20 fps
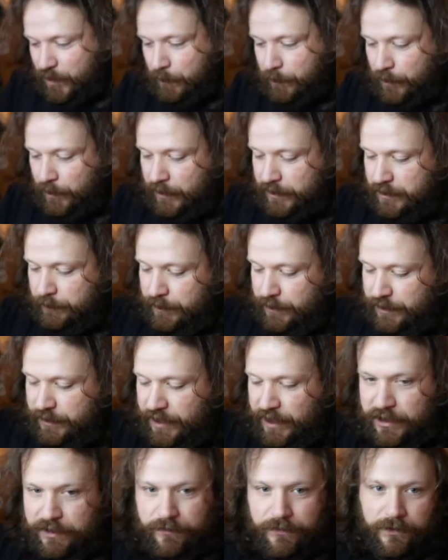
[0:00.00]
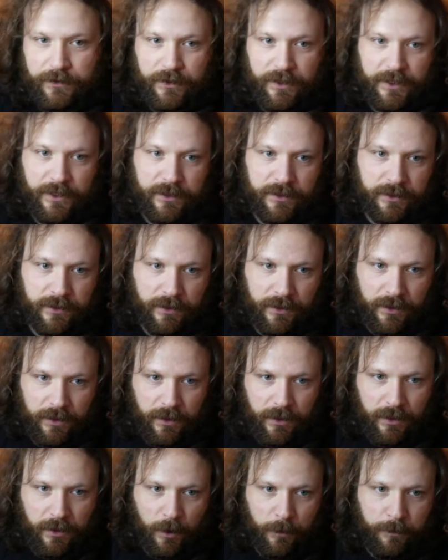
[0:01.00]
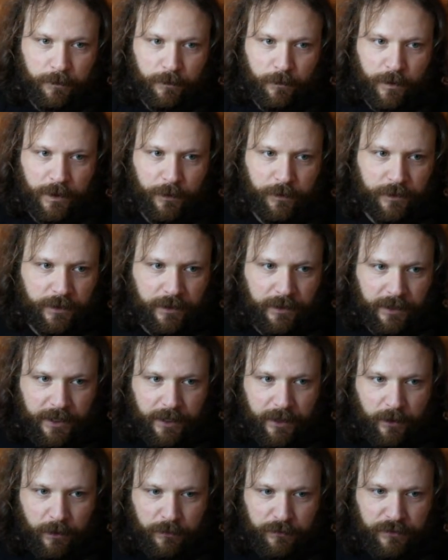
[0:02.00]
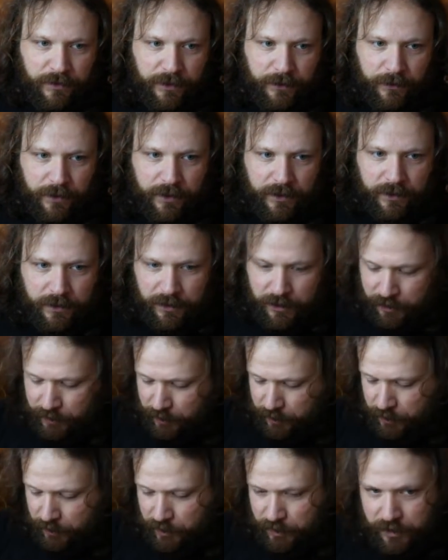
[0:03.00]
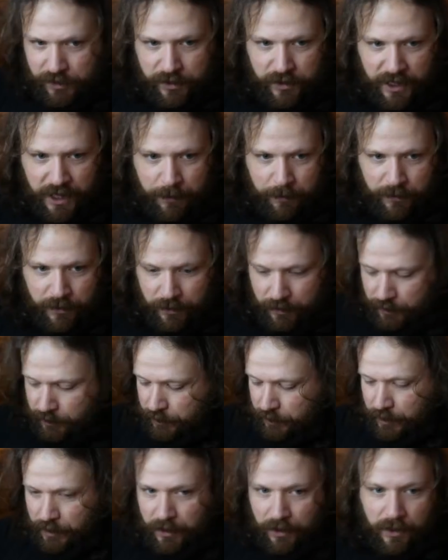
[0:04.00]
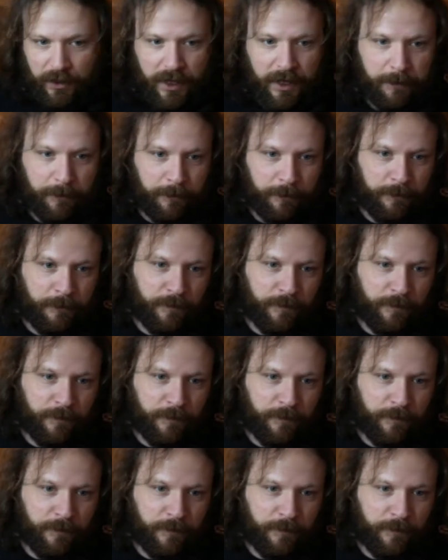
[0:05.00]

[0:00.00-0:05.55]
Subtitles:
pull out some of these guys for you guys. Oh, without the glare, hopefully you can snipe these all up.